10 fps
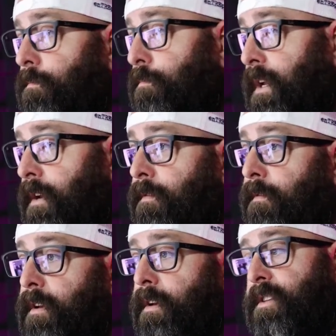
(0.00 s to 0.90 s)
be an
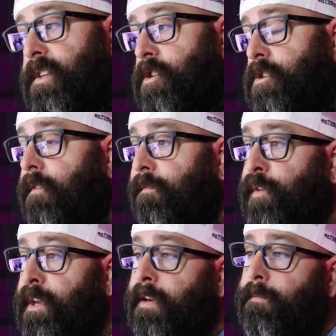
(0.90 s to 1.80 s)
additional
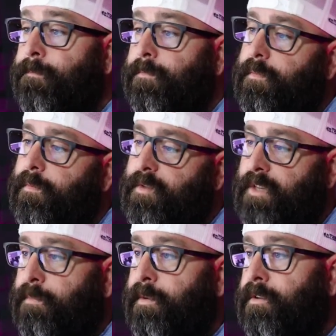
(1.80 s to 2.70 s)
fee,
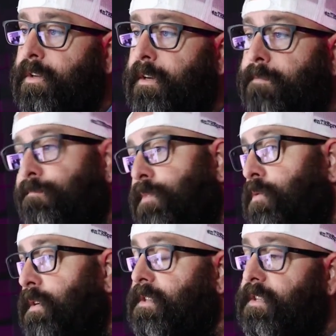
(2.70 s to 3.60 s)
typically
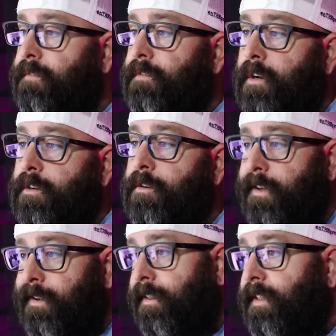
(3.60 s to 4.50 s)
between $700
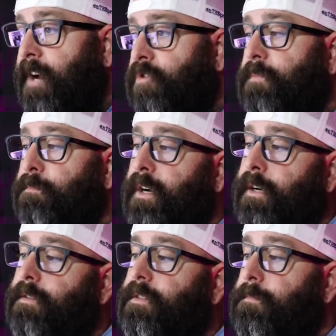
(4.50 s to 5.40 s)
and
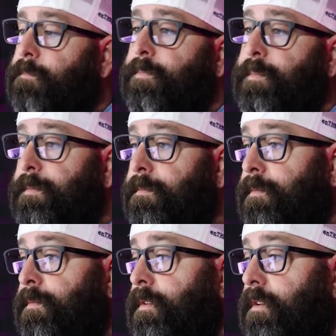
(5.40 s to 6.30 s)
$1,000.
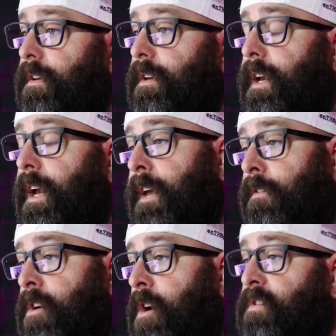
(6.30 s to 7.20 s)
And
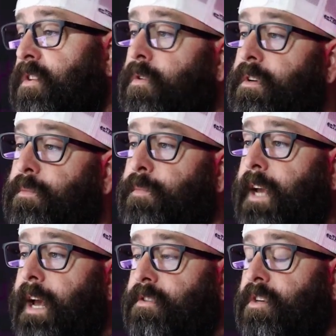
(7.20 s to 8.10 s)
they're also going to be
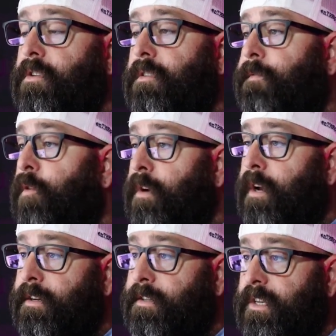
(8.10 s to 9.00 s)
asking you for
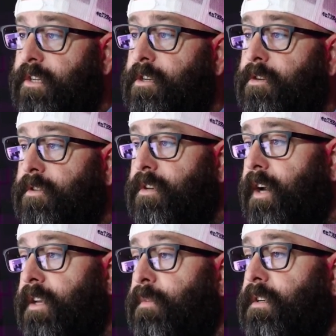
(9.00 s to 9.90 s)
additional
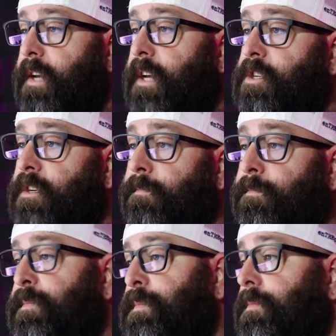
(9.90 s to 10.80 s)
documentation.
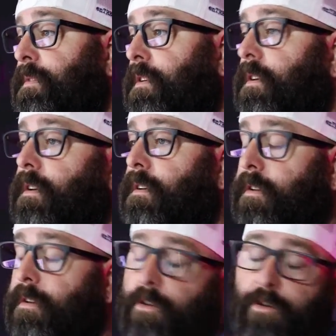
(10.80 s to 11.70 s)

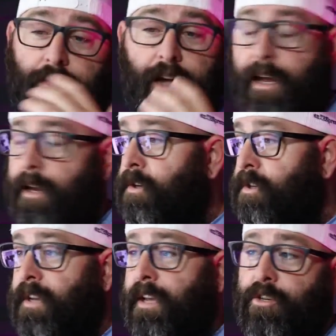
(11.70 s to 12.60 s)
I
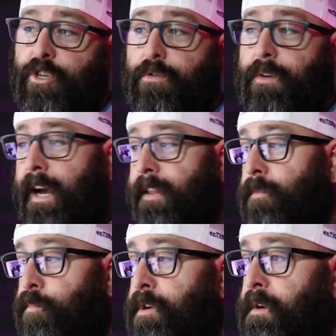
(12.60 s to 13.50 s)
understand that you got
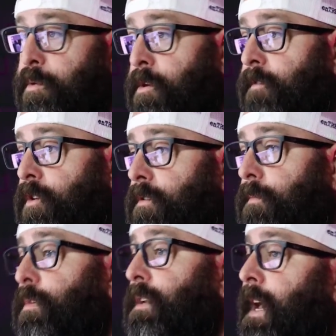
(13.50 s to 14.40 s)
the pre-approval,
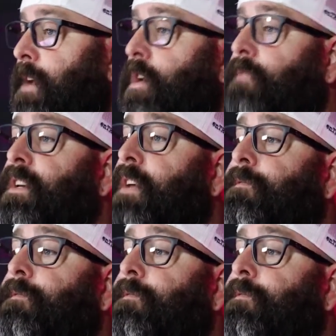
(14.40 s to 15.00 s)
but now you have to get